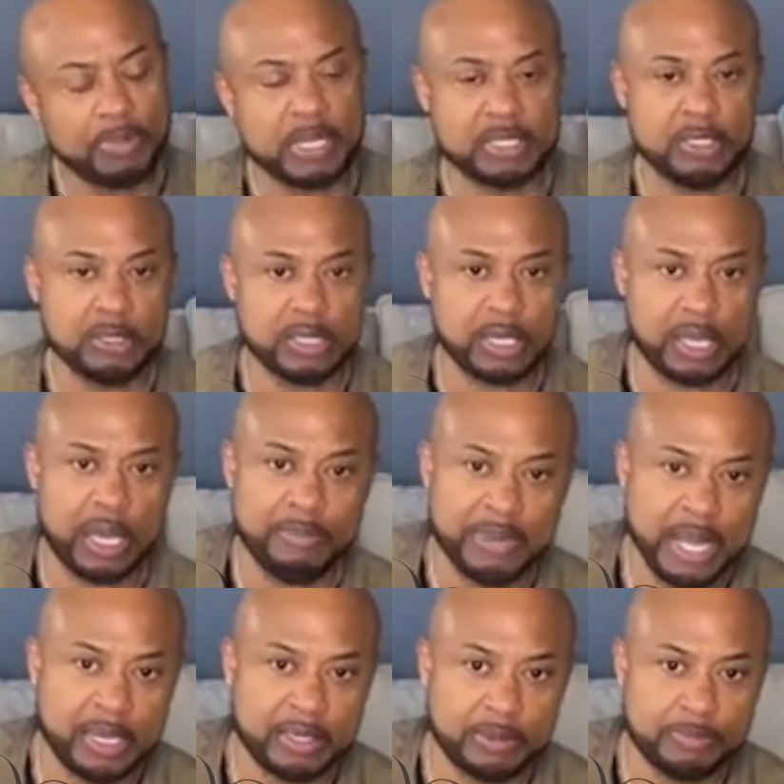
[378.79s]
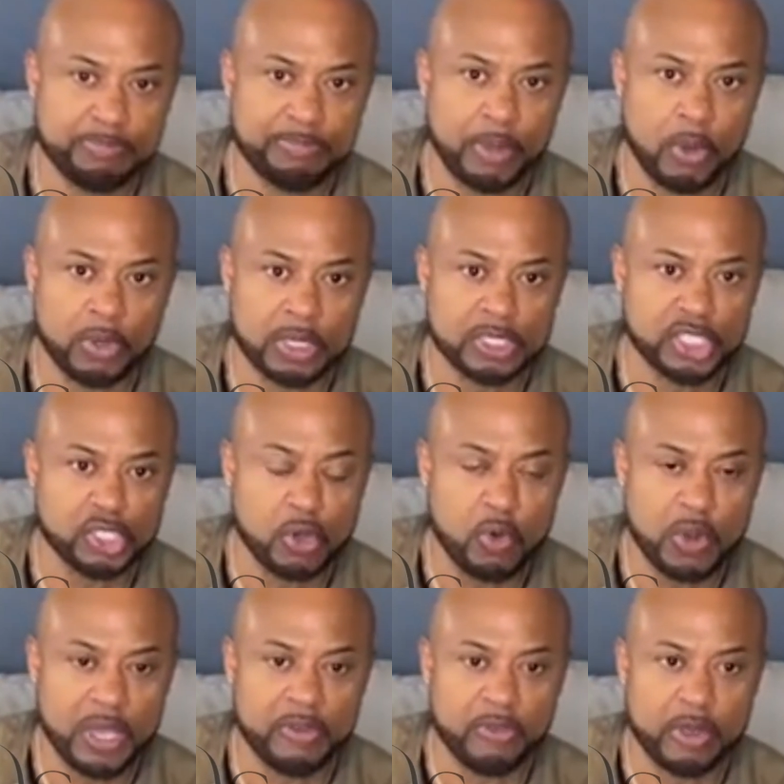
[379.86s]
Because you look, I'm not on a
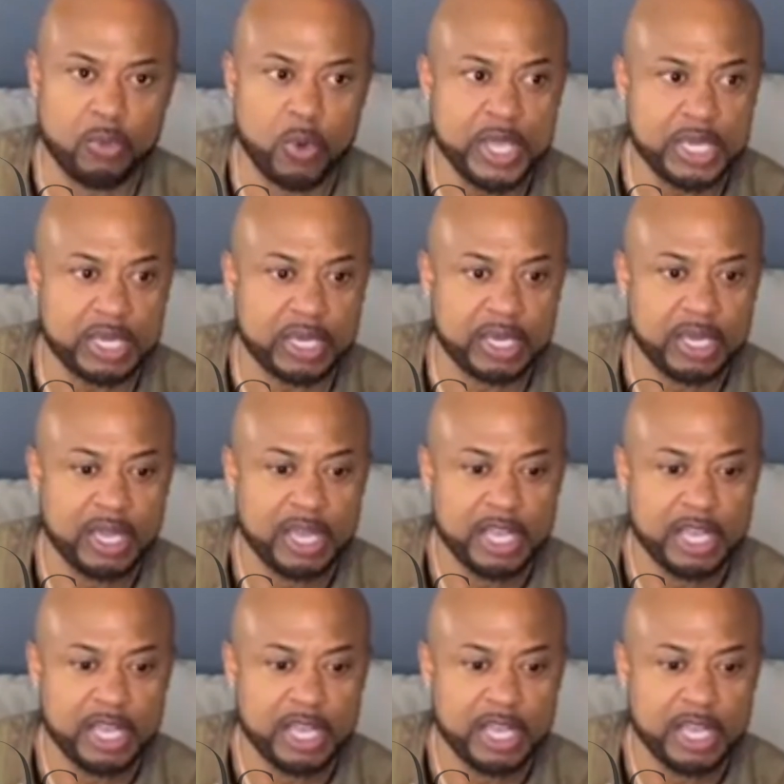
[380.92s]
show every week.